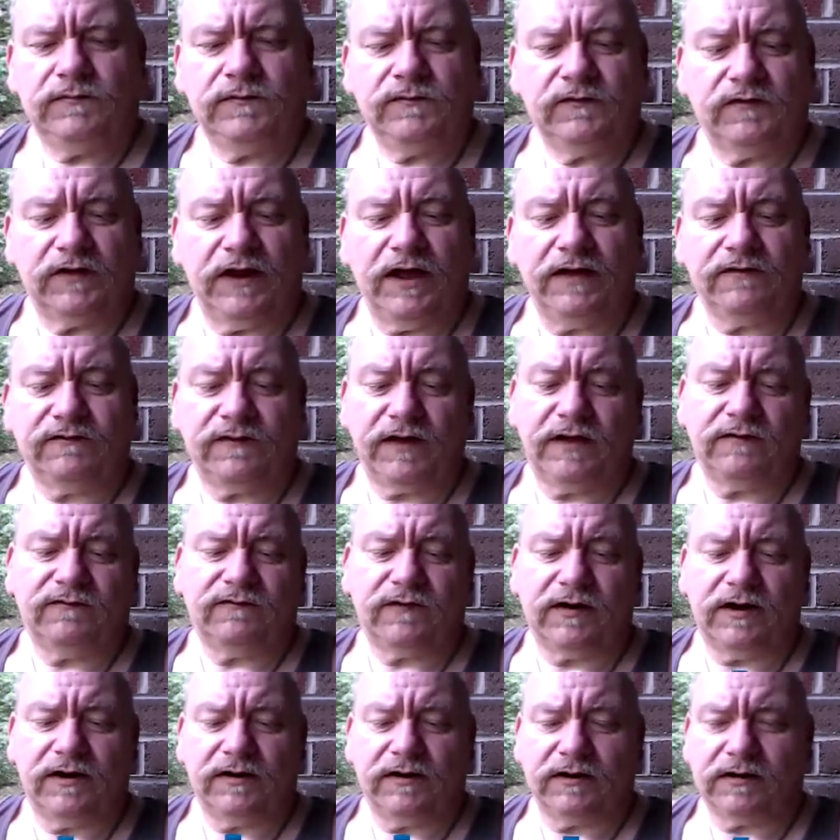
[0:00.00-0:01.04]
So that's that
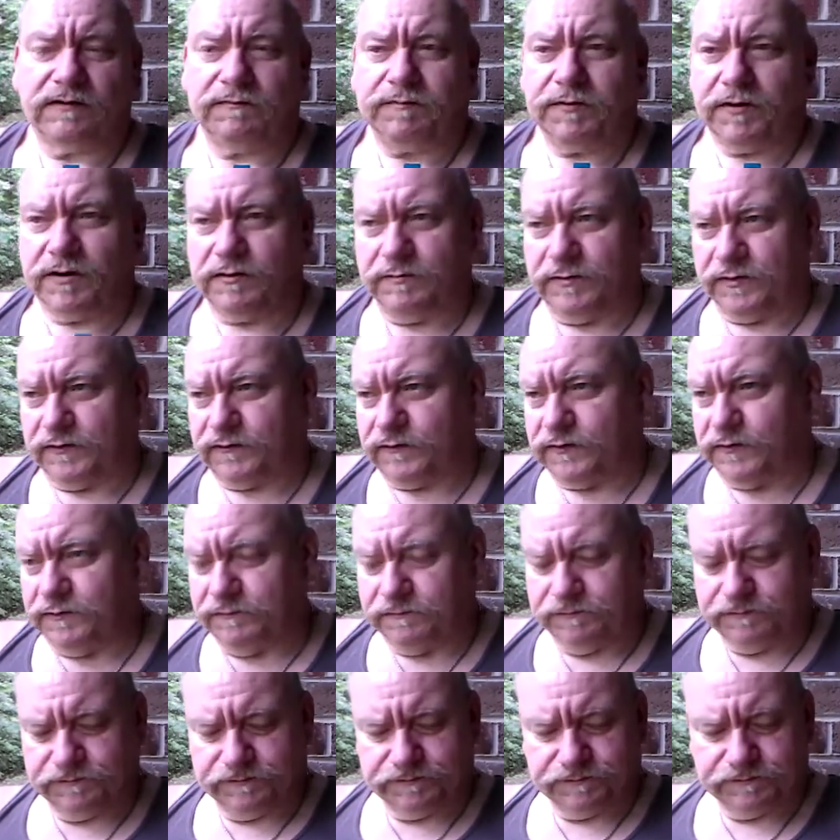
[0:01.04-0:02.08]
side of the compartments.
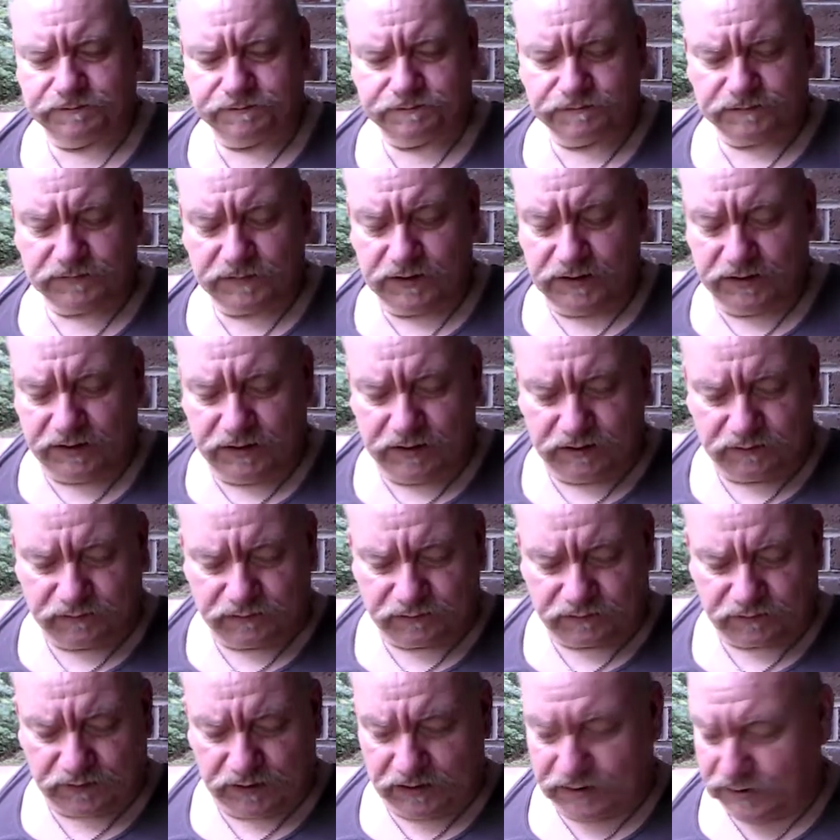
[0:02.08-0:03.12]
And the other
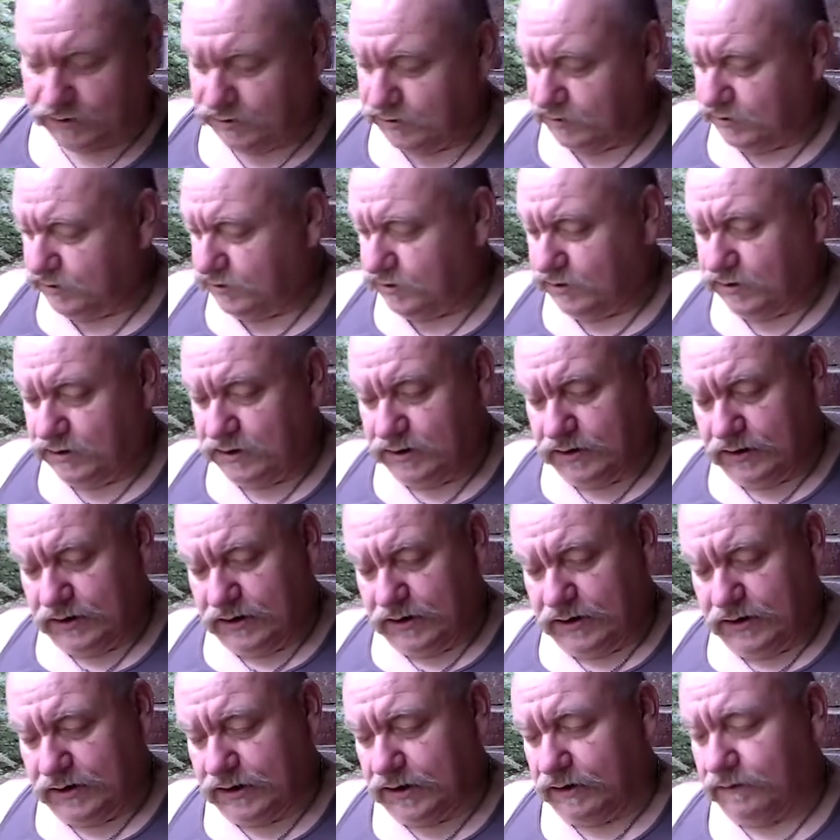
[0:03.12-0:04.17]
side.
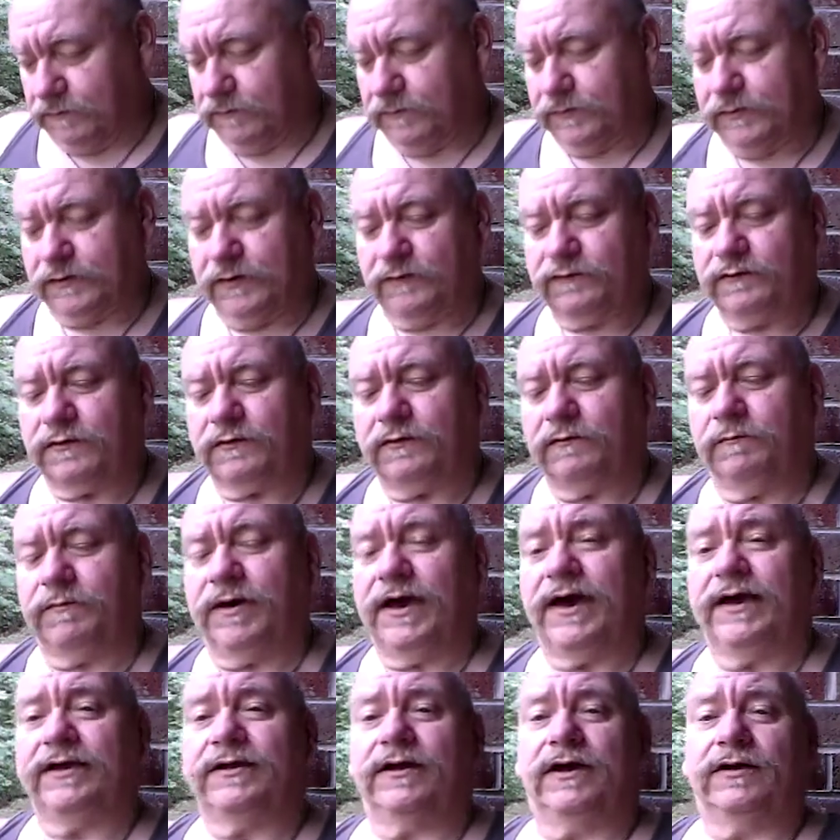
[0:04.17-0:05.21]
Now, this little
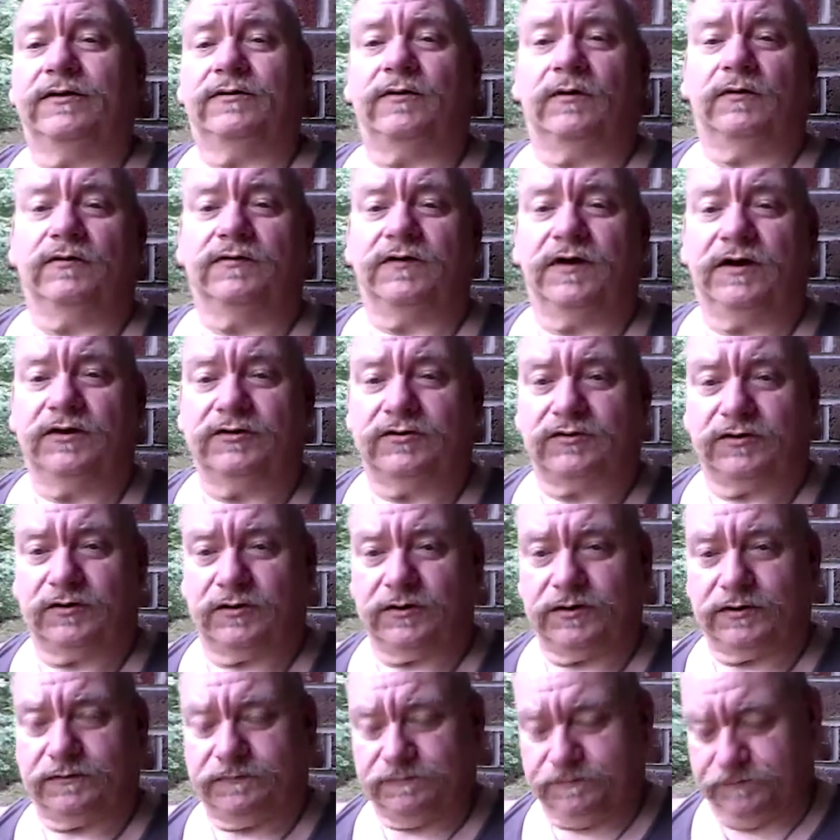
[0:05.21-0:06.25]
bag that I told you I'd show you,